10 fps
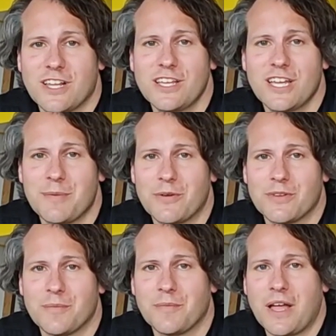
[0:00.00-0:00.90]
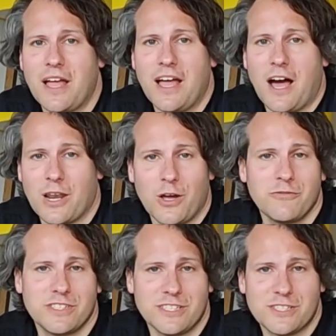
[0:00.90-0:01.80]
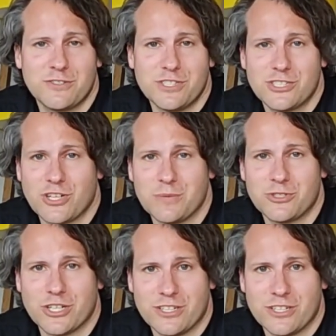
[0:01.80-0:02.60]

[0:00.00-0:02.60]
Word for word: dislike about them I love Adidas three stripe